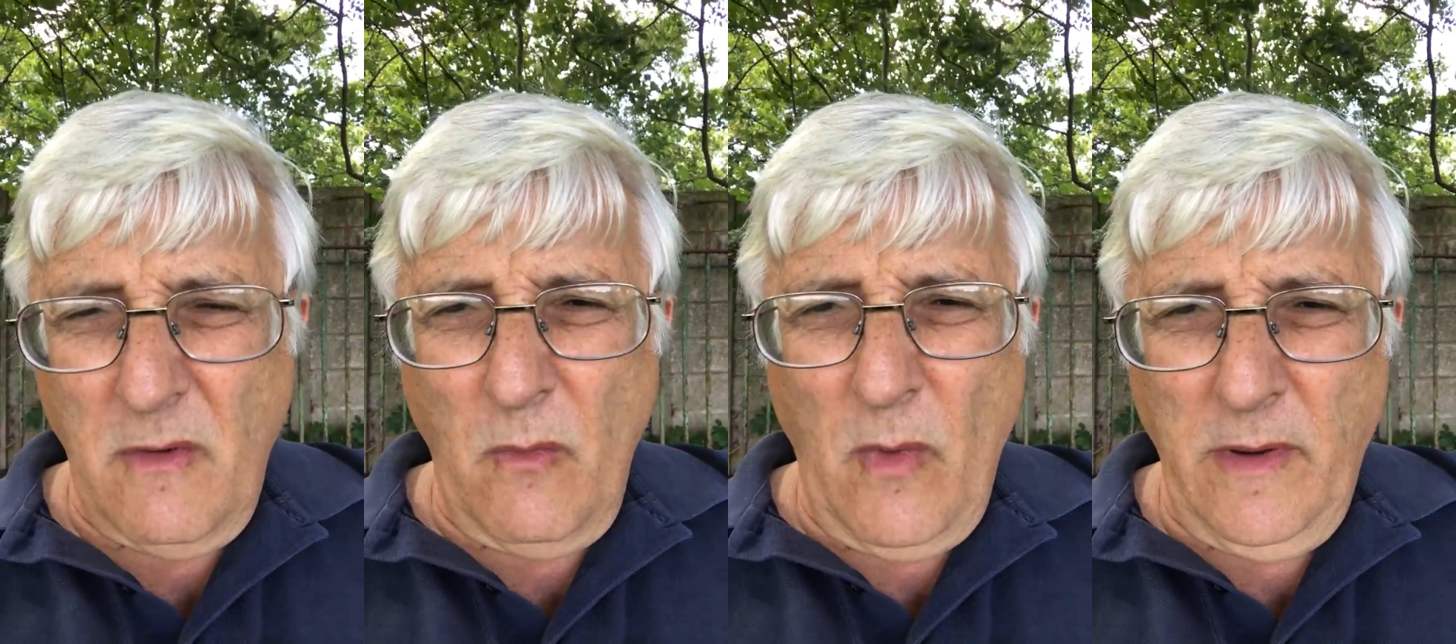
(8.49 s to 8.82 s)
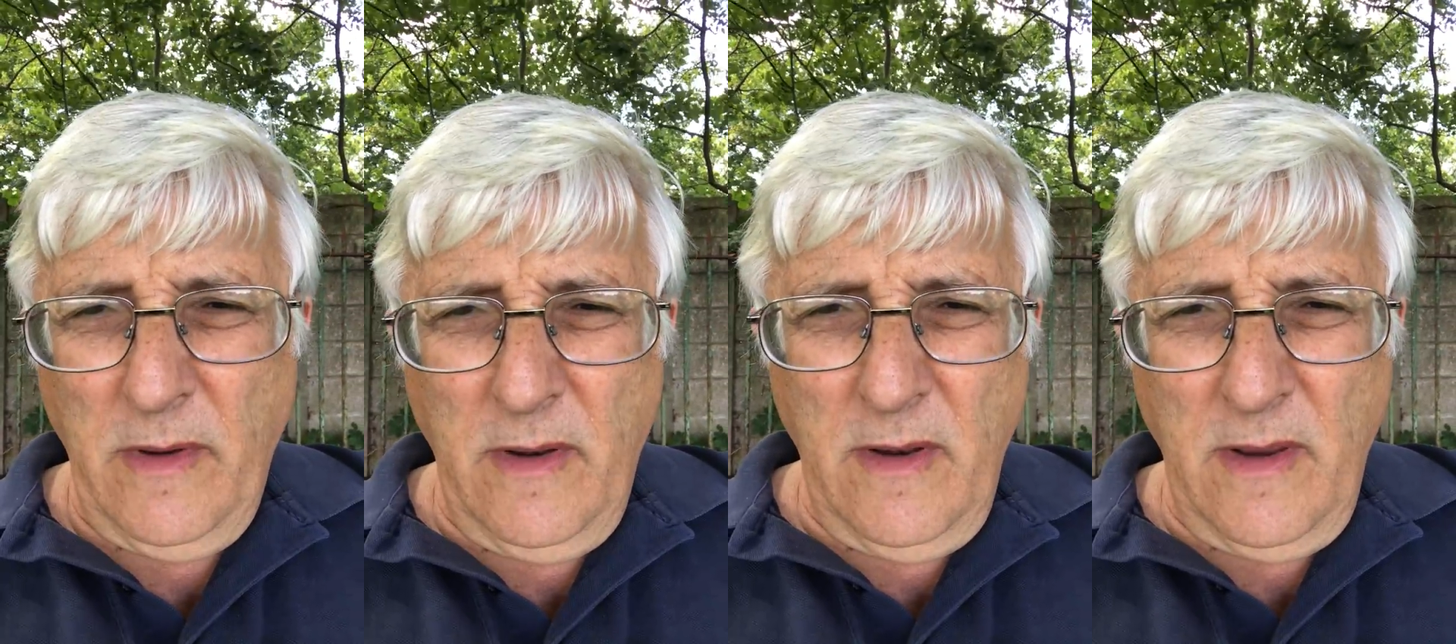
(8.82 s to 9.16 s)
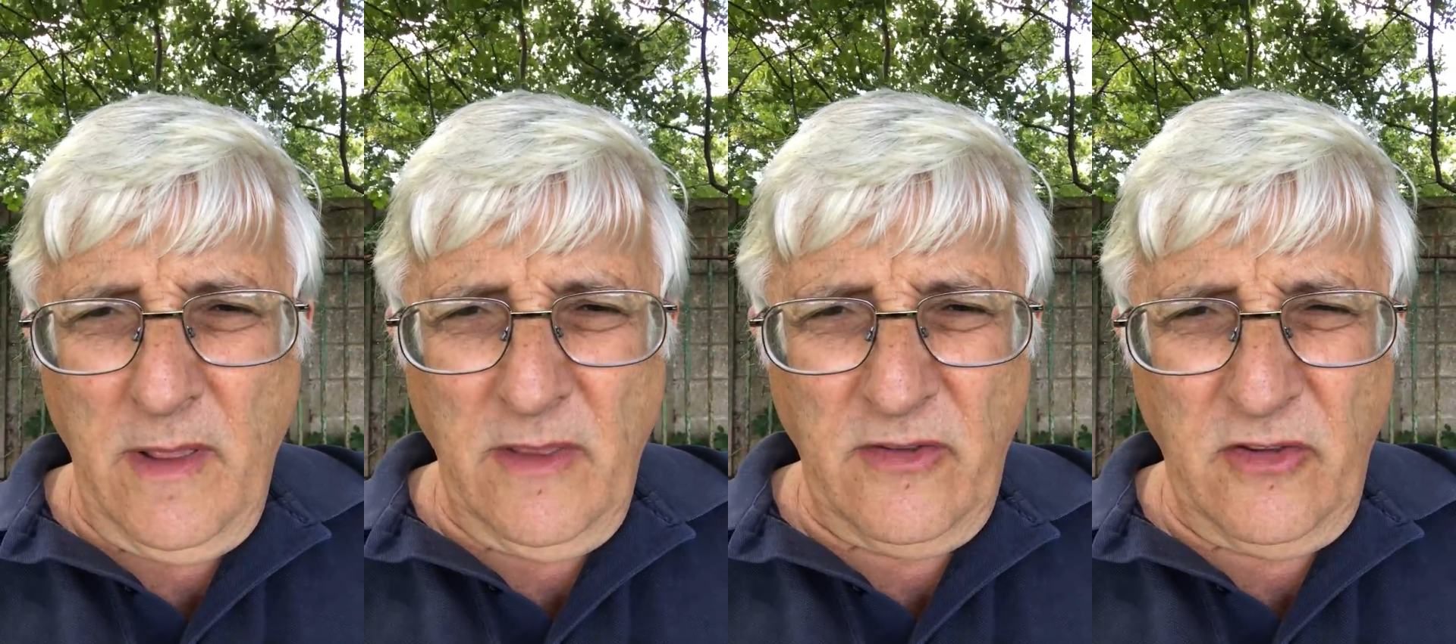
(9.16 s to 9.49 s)

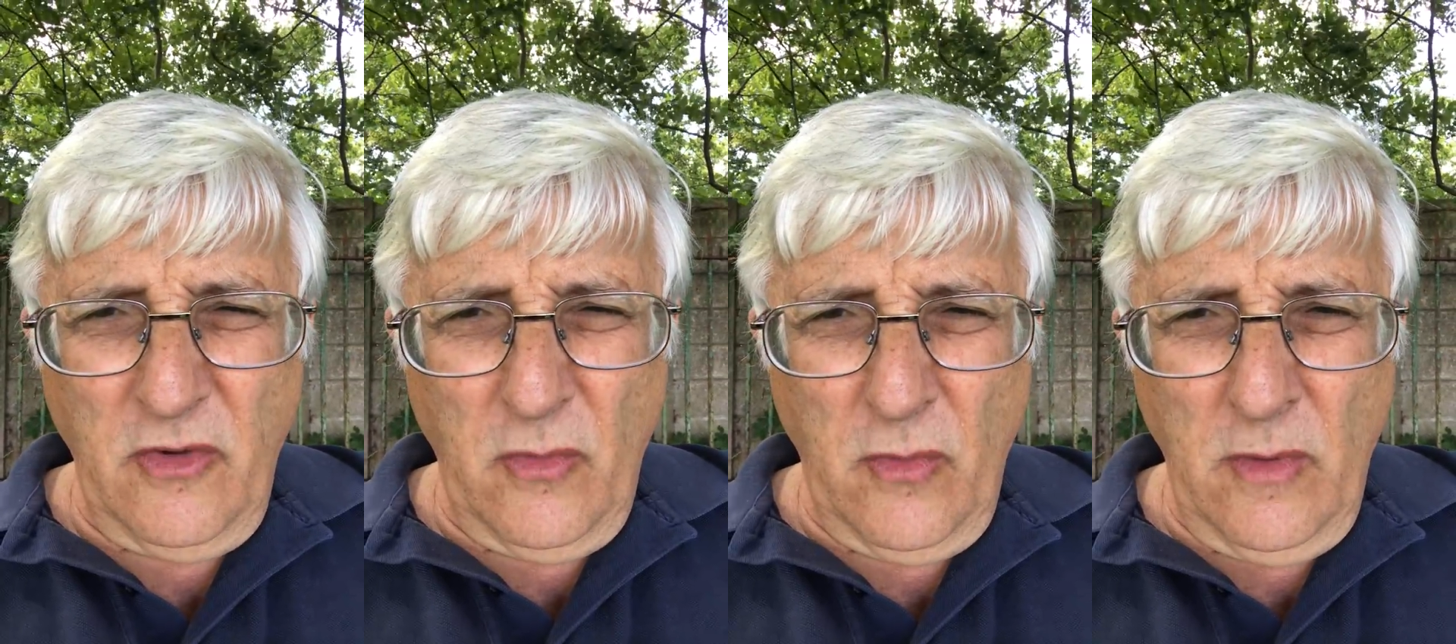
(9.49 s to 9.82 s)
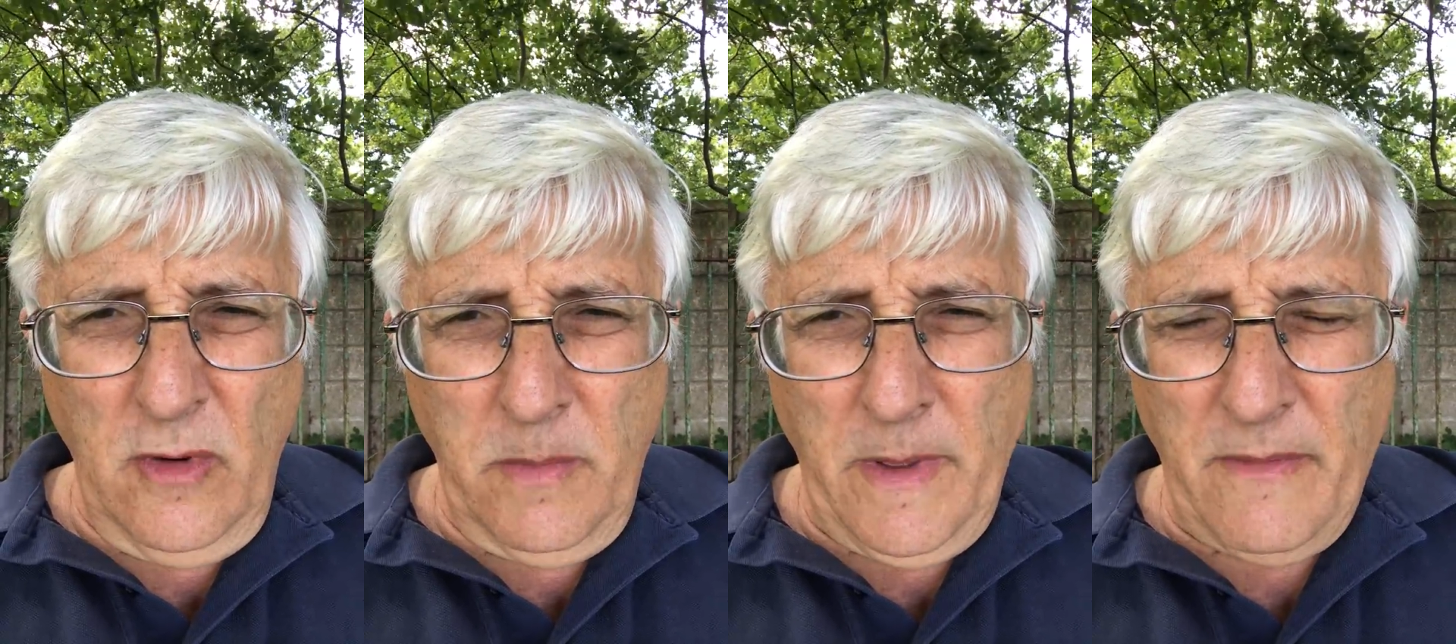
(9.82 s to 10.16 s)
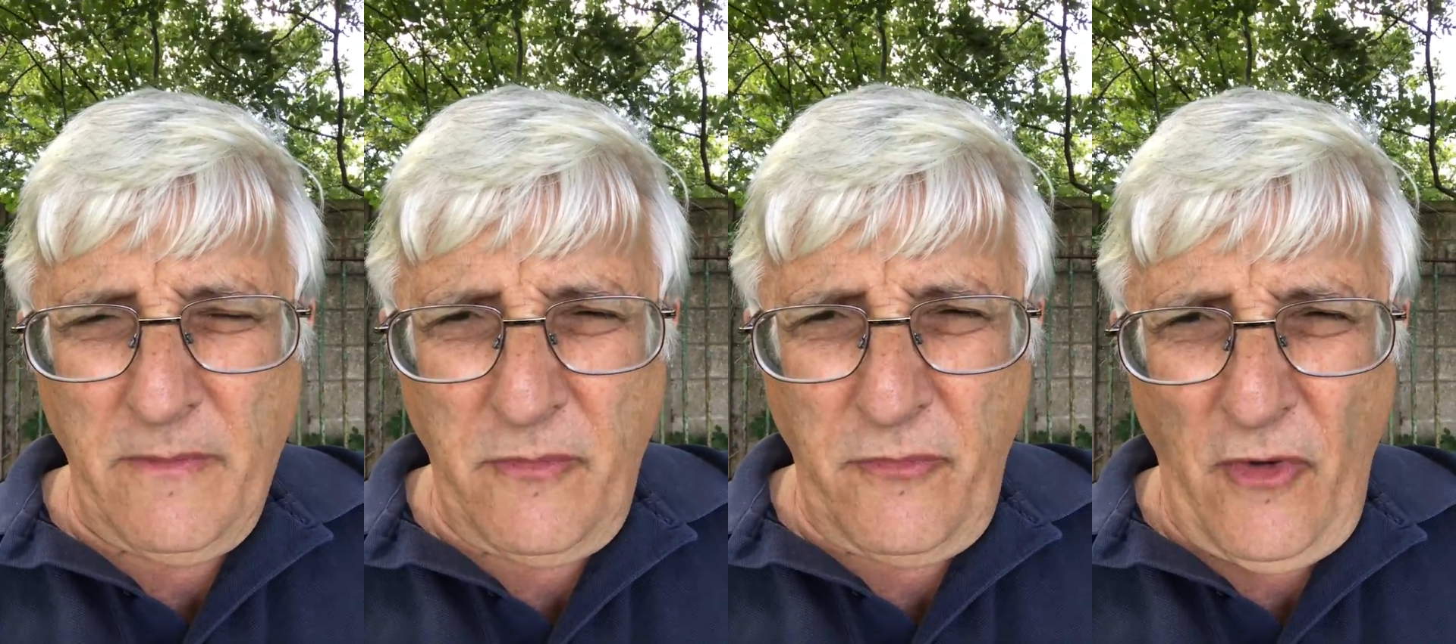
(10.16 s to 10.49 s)
One is still a little bit
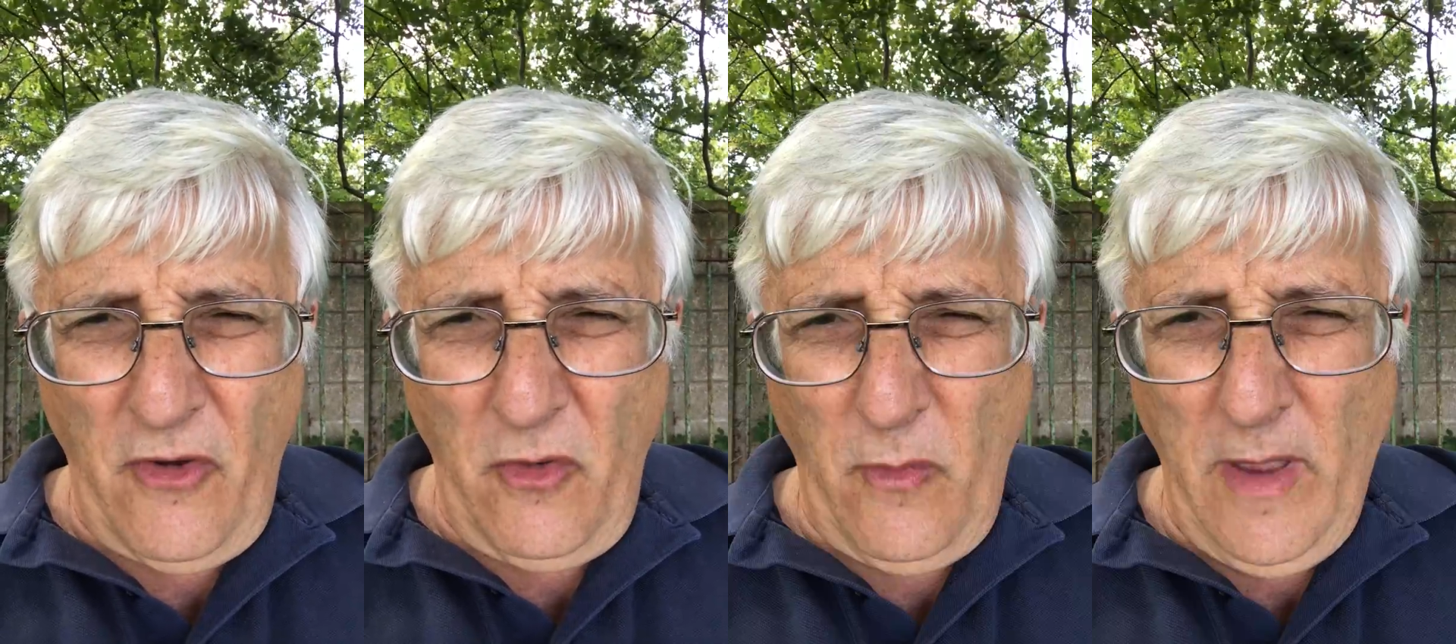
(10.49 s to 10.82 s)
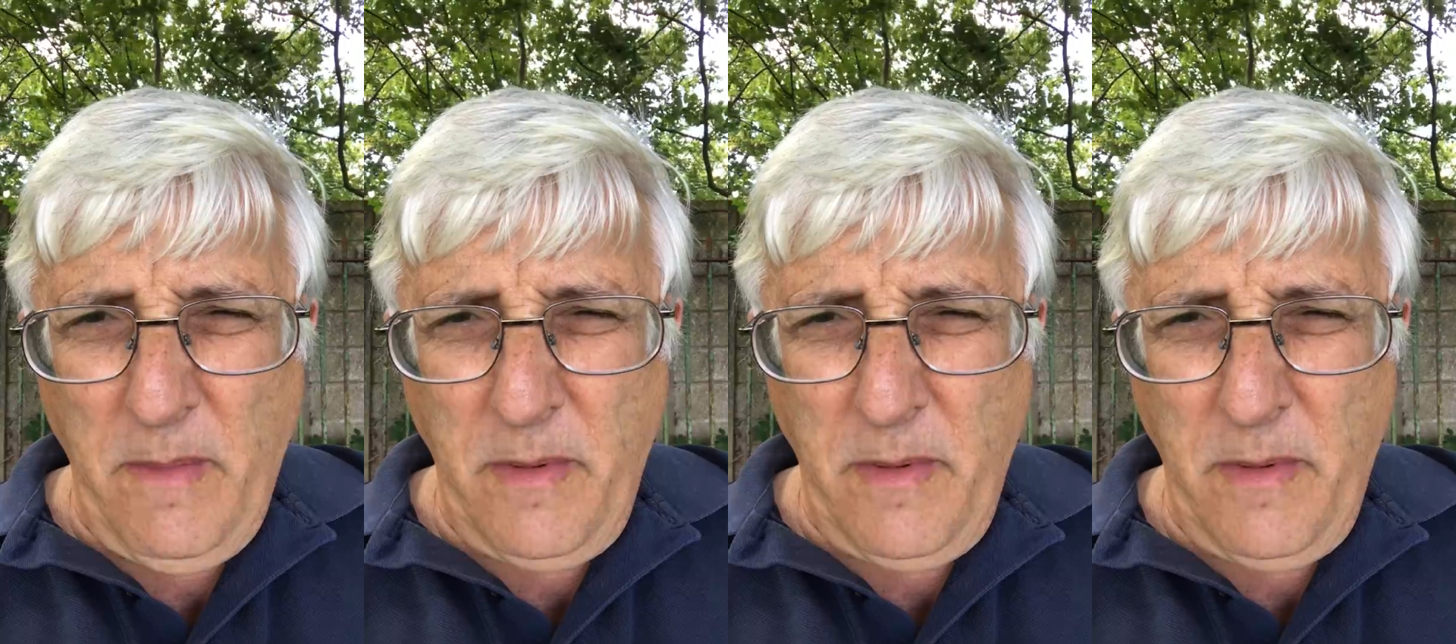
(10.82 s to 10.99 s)
far away,